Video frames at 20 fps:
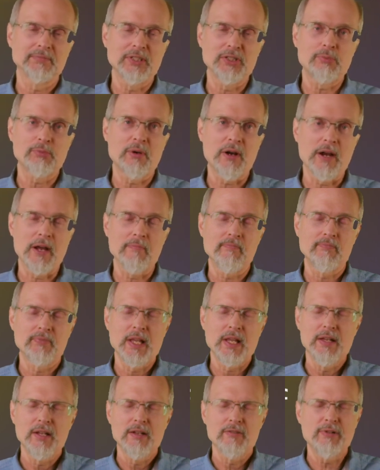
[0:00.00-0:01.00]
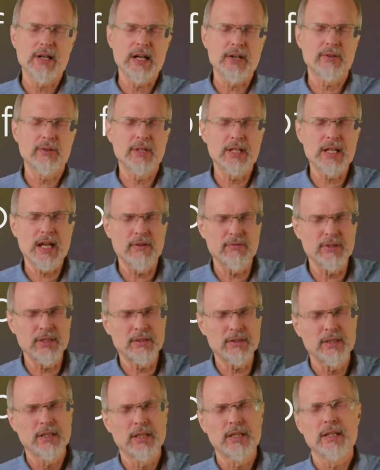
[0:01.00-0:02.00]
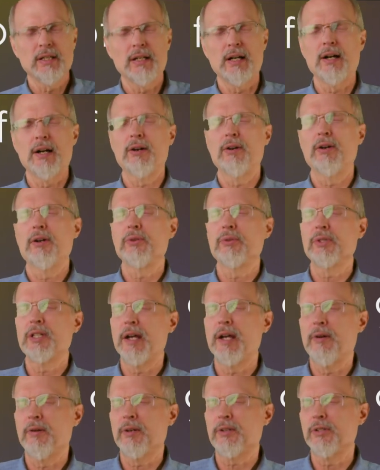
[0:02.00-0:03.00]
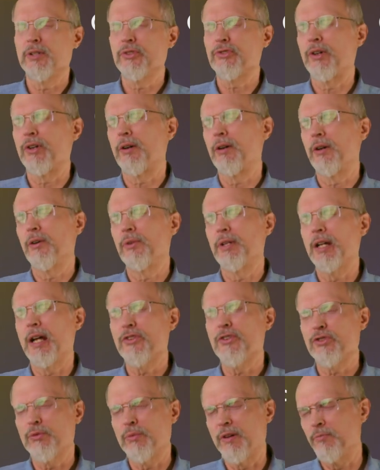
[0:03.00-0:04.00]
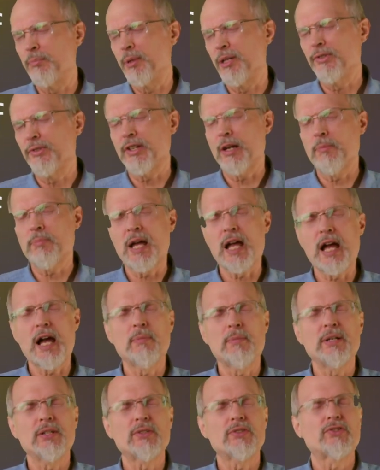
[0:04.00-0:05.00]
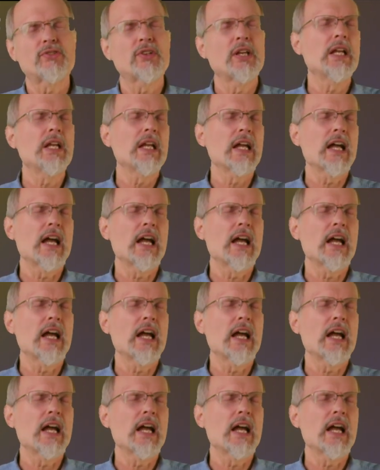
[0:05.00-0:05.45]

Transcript: Let's pray. Father in heaven, our own characters, our own nature, we've built up habits,